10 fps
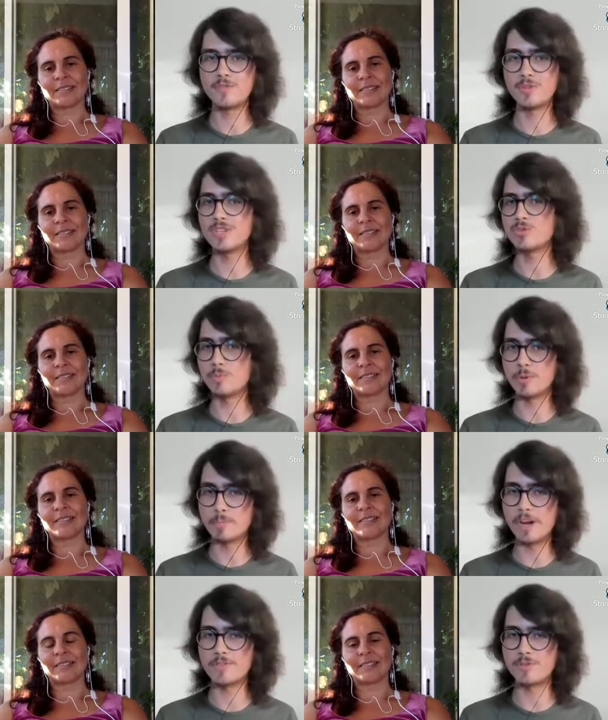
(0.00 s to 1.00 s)
Speaker 1: you need to prepare
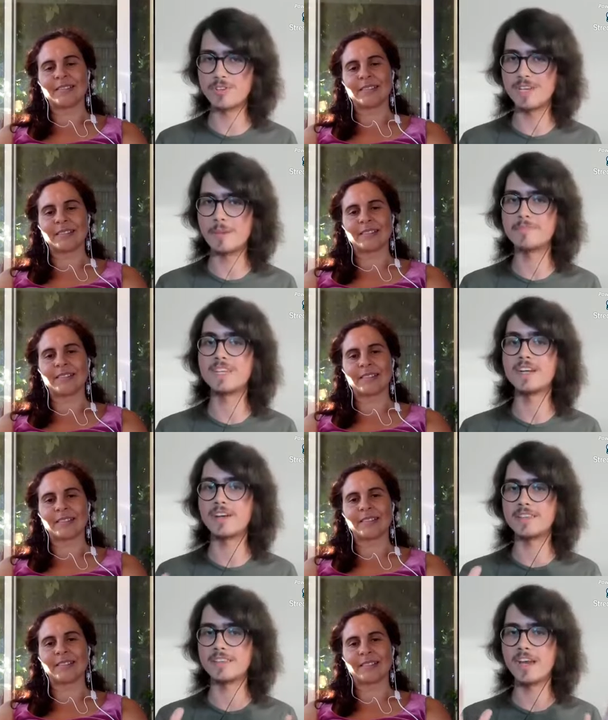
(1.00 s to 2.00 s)
for them,
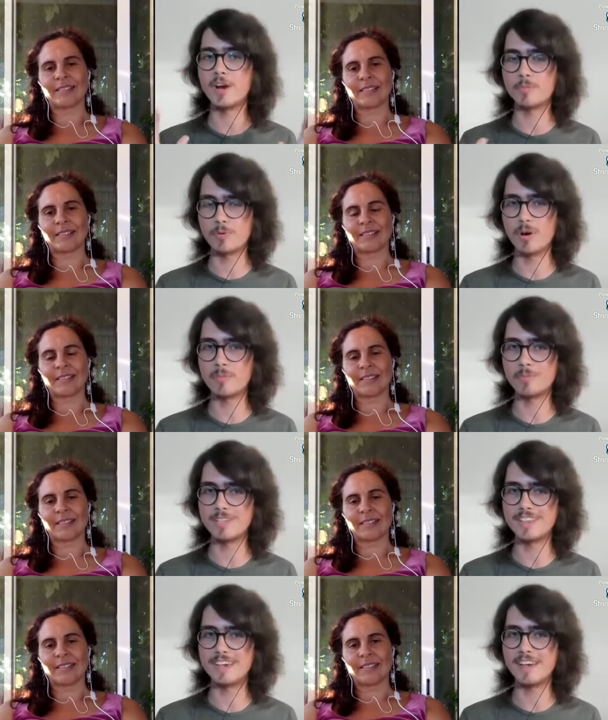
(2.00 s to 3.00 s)
they are probably
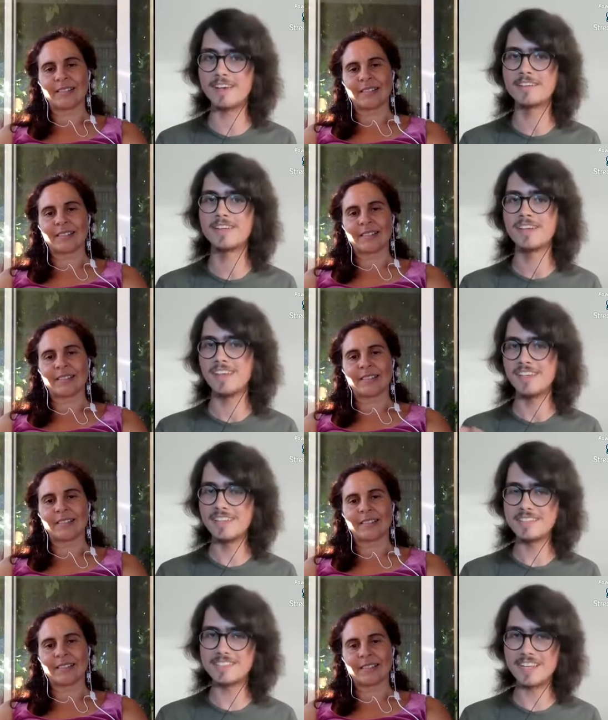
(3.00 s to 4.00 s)
the
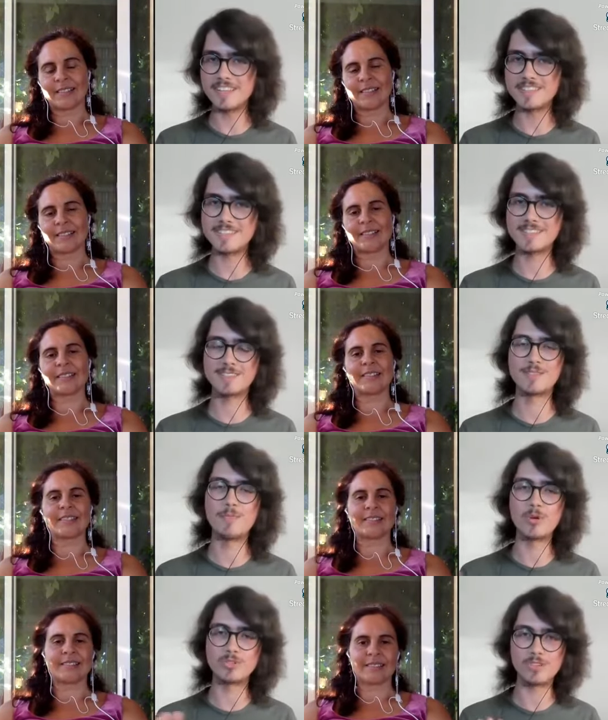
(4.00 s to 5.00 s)
easiest,
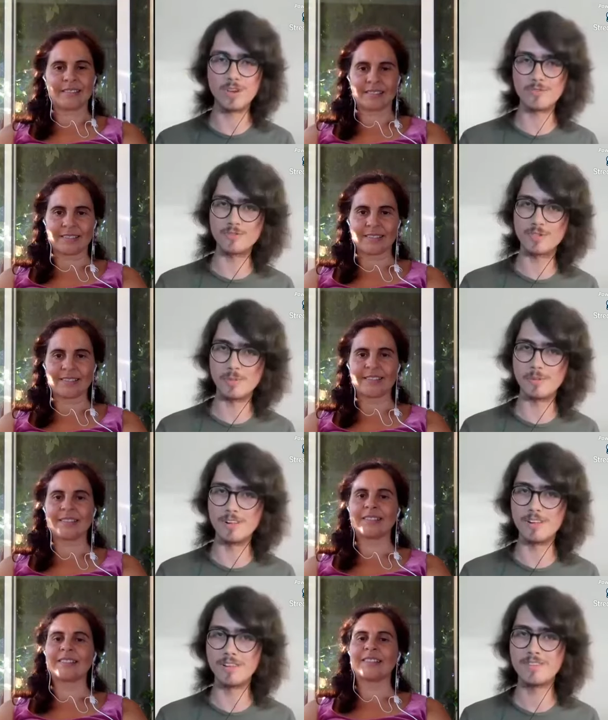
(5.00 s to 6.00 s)
most
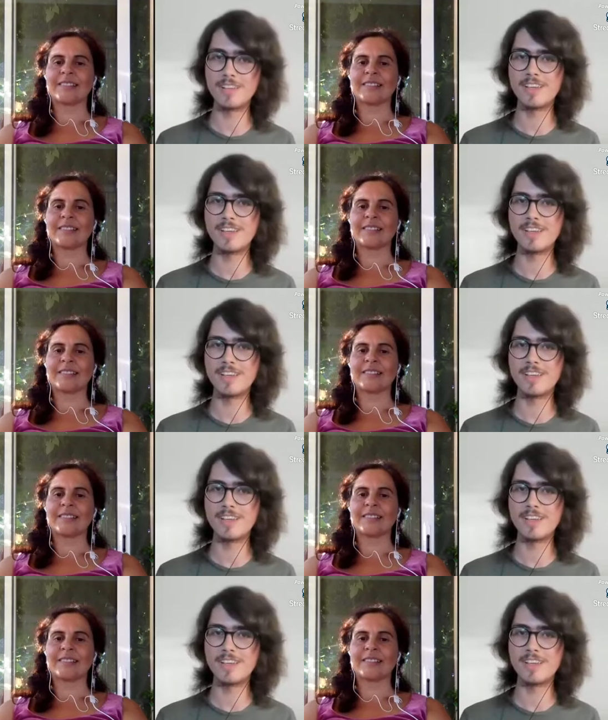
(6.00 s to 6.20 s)
comfortable,